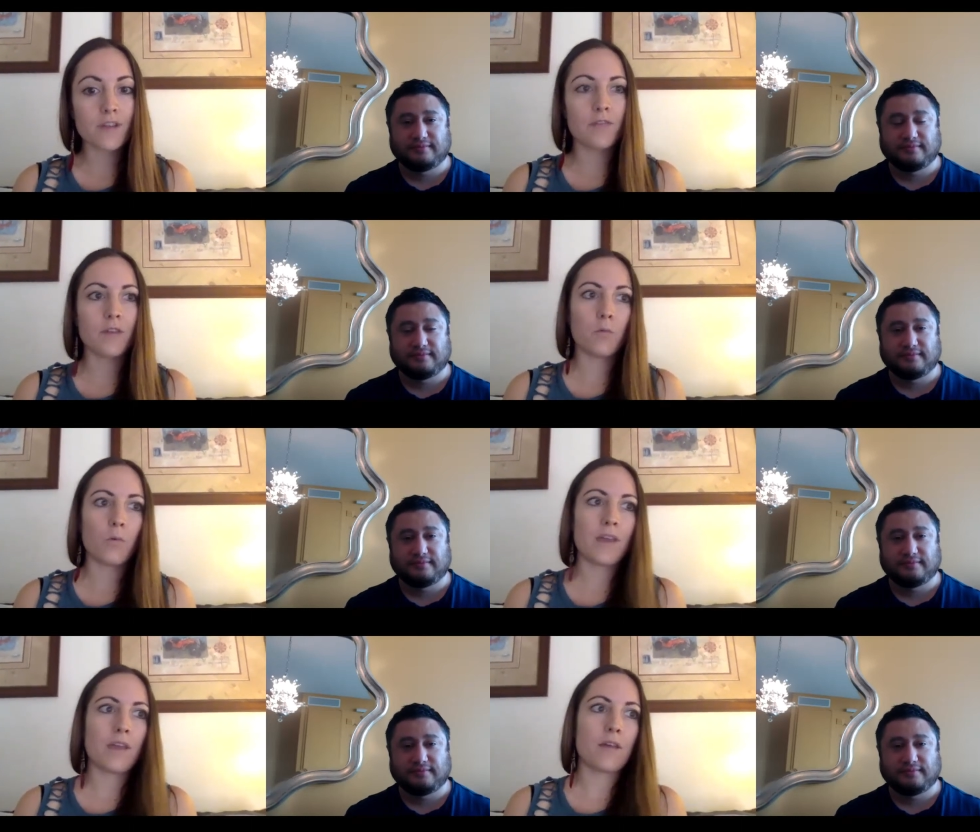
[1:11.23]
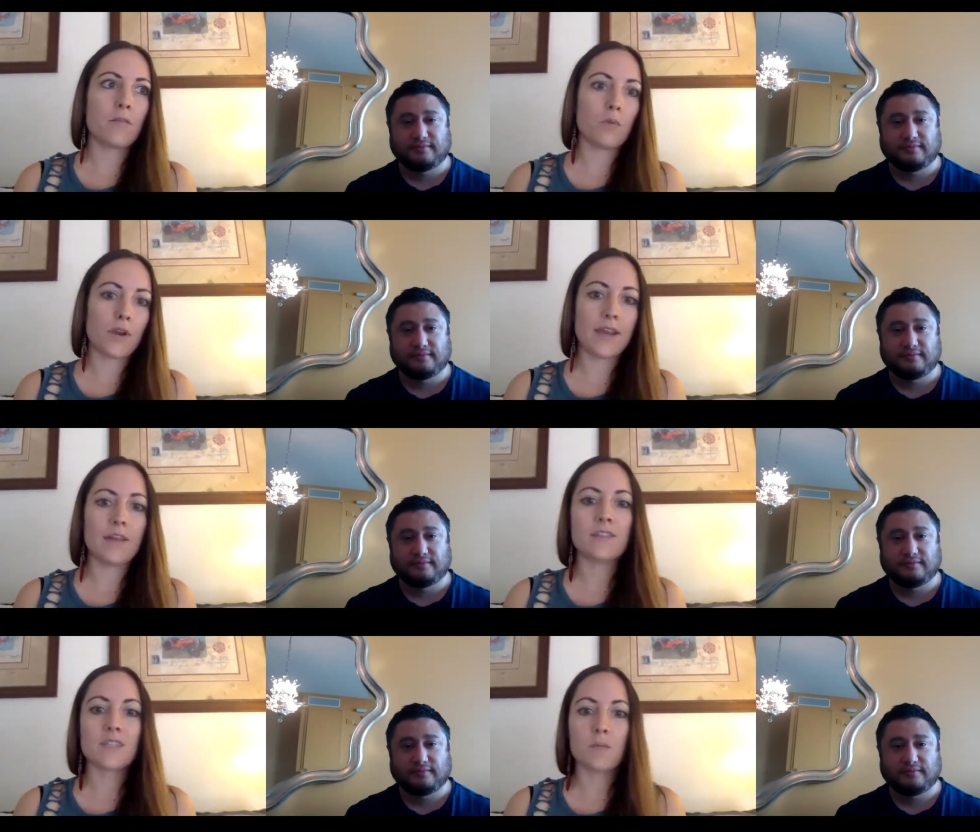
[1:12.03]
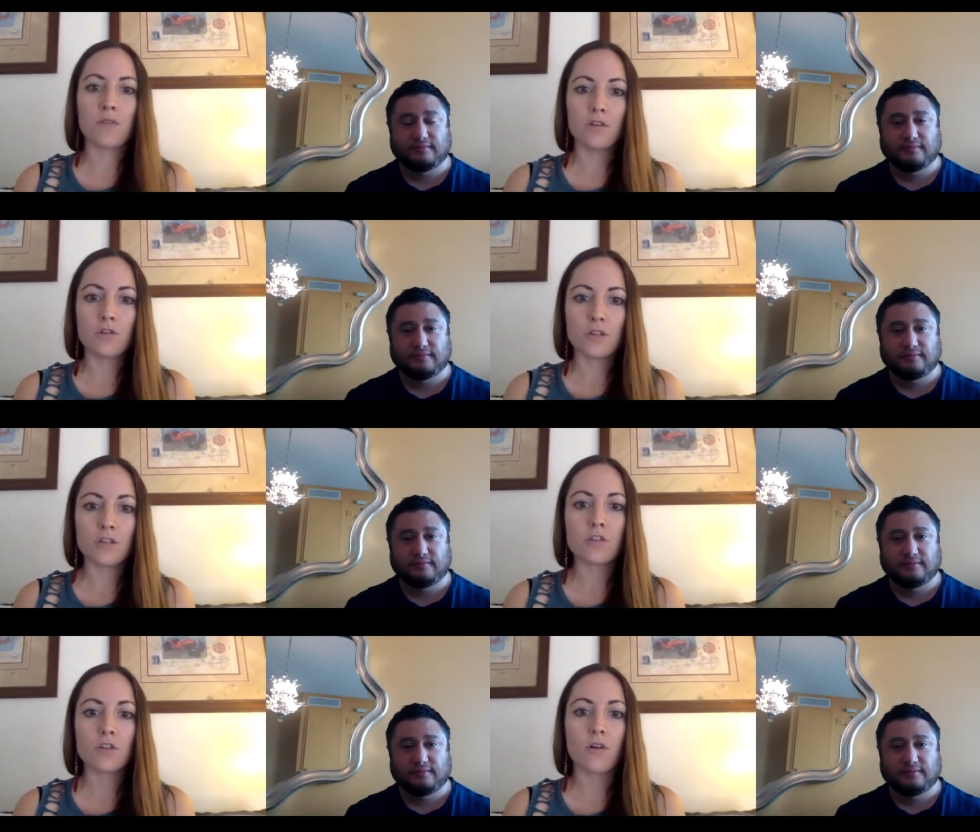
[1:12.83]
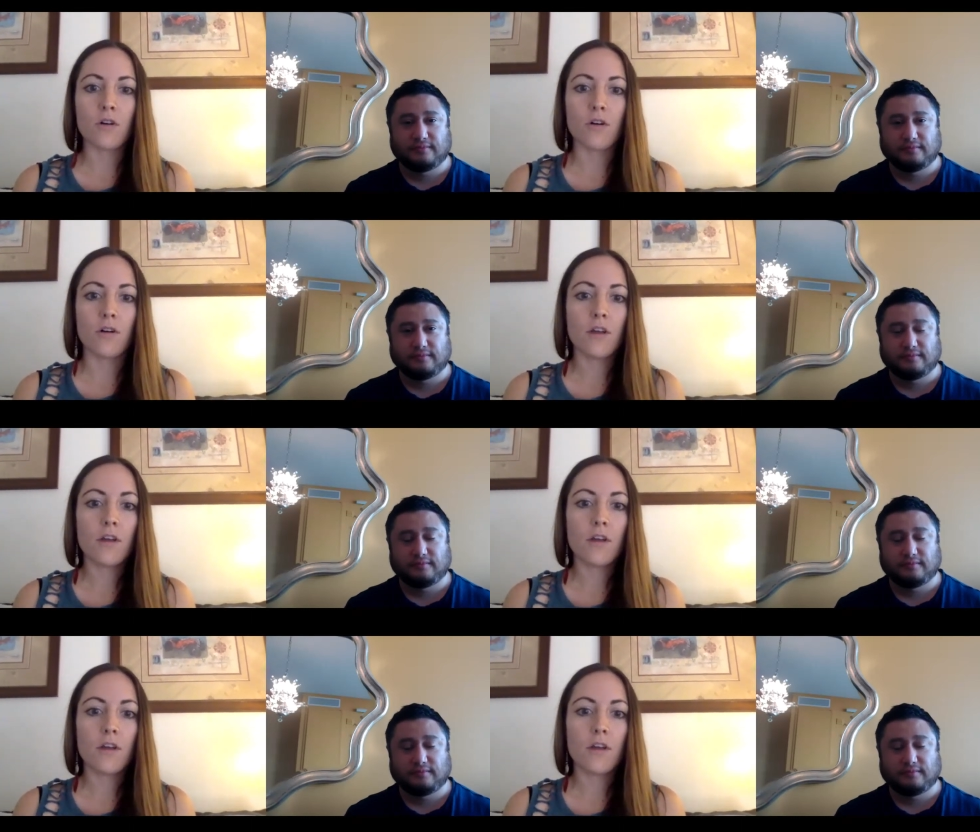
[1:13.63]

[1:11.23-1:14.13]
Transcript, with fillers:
Speaker 1: and then we bring in some of the traditional